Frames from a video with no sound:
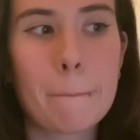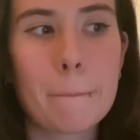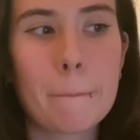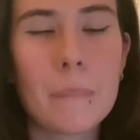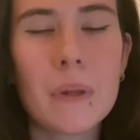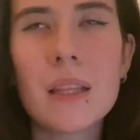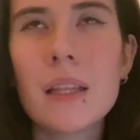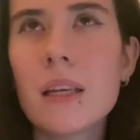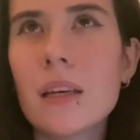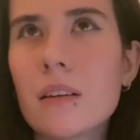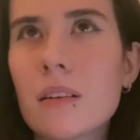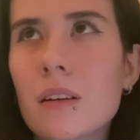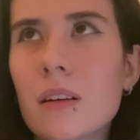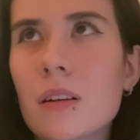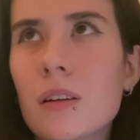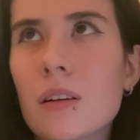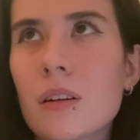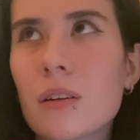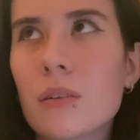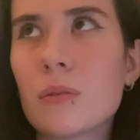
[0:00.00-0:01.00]
But like,
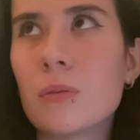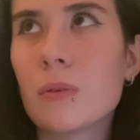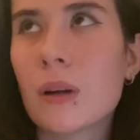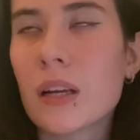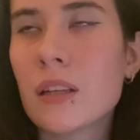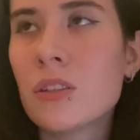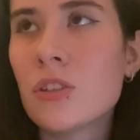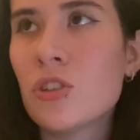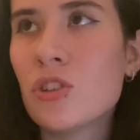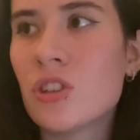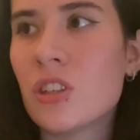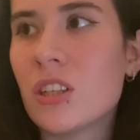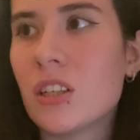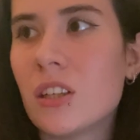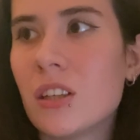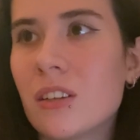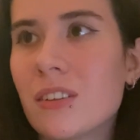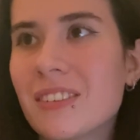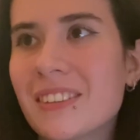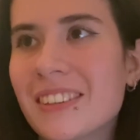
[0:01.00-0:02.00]
Renji
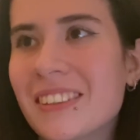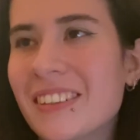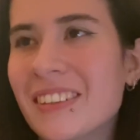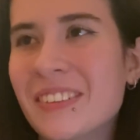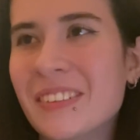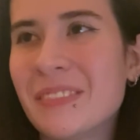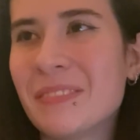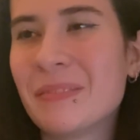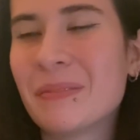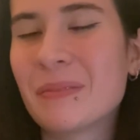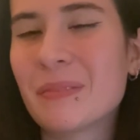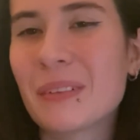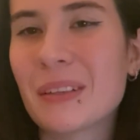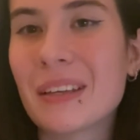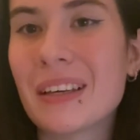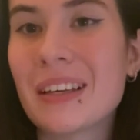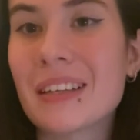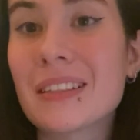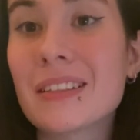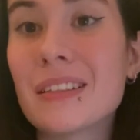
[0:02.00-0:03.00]

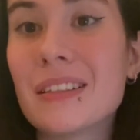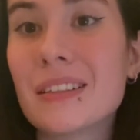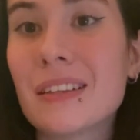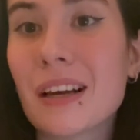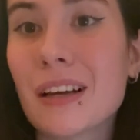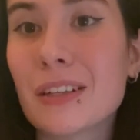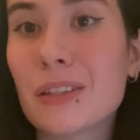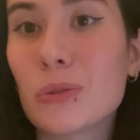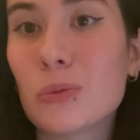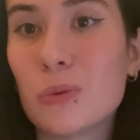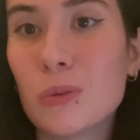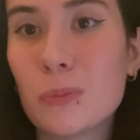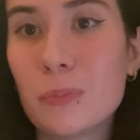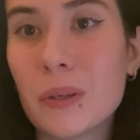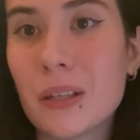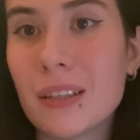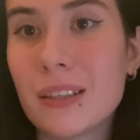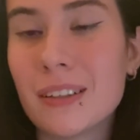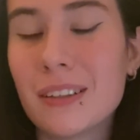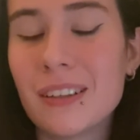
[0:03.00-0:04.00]
gets his ass
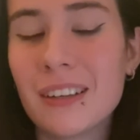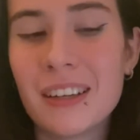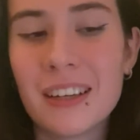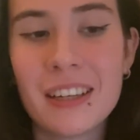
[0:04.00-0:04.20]
whooping